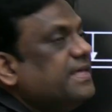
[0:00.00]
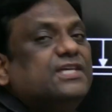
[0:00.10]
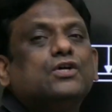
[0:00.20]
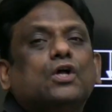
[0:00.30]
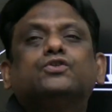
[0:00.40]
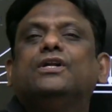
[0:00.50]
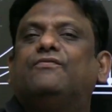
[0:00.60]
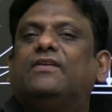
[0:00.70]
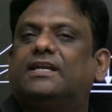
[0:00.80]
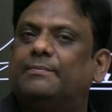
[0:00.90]
is also
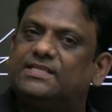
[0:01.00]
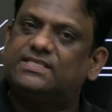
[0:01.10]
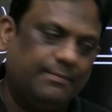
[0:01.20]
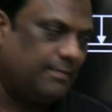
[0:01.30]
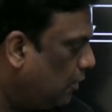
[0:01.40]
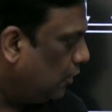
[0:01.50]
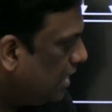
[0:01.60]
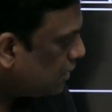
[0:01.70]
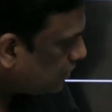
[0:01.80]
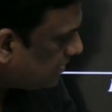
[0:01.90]
deflecting by same amount.
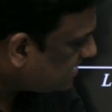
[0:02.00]
So this is